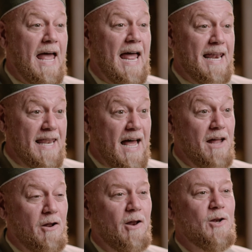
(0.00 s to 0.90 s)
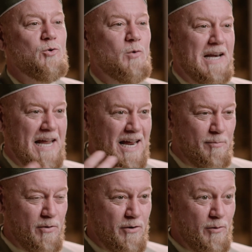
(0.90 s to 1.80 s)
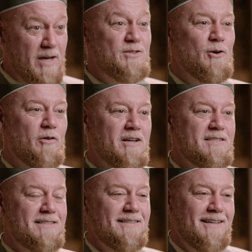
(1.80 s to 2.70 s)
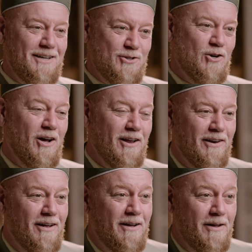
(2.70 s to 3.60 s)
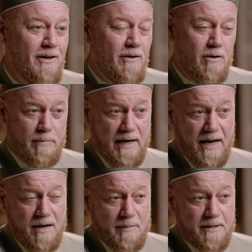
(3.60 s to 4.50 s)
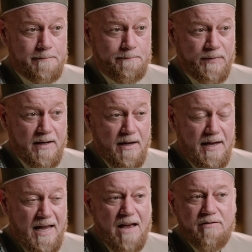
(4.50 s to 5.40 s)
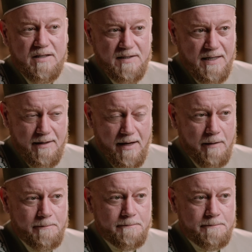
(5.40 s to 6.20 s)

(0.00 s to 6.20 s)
and that knowledge will help the rest of us, insha'Allah, Rabbil Alameen. Having said that,